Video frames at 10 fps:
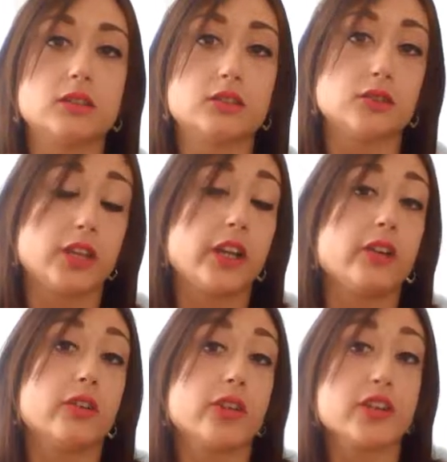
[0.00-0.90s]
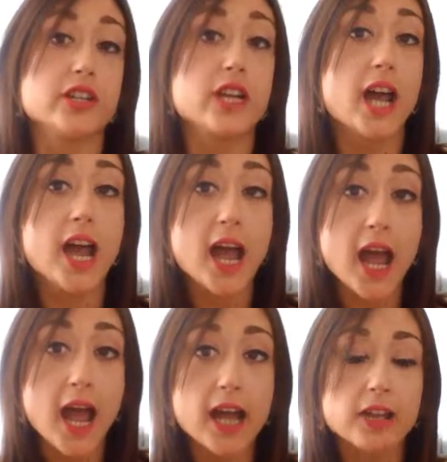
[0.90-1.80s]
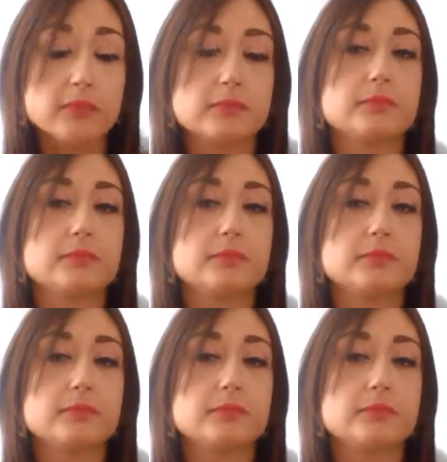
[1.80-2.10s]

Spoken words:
so he or she had,